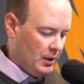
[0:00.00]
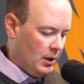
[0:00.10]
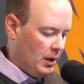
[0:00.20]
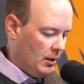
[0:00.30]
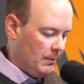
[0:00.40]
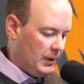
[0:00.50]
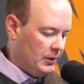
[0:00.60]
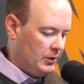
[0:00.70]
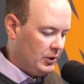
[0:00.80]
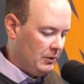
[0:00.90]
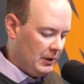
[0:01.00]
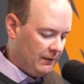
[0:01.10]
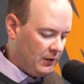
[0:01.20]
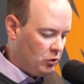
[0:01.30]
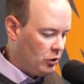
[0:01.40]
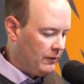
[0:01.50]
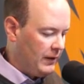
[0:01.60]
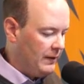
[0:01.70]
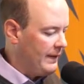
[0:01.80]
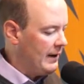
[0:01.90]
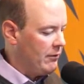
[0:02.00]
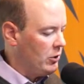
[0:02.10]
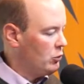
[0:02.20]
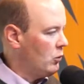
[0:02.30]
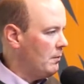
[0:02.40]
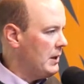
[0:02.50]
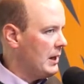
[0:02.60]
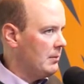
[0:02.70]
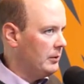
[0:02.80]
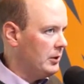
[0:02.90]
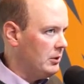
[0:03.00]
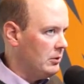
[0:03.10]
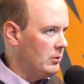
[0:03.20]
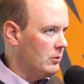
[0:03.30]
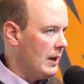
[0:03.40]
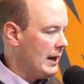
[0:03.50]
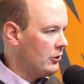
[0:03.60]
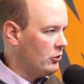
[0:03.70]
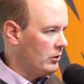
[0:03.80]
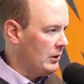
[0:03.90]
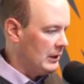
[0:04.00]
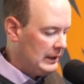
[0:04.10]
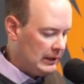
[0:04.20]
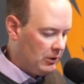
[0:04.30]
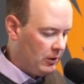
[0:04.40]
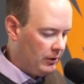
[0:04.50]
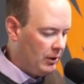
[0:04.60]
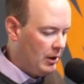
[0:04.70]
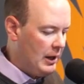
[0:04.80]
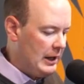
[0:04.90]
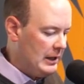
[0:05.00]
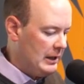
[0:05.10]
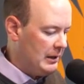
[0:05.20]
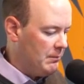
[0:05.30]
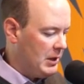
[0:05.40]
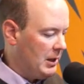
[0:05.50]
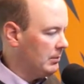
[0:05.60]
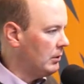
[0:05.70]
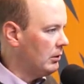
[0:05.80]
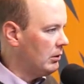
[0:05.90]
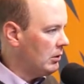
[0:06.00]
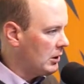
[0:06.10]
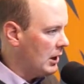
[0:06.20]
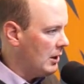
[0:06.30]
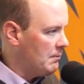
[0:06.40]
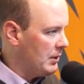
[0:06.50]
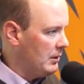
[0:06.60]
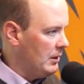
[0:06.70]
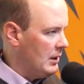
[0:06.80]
Um, so in the future, fund founders will be able to actually get online and be able to look up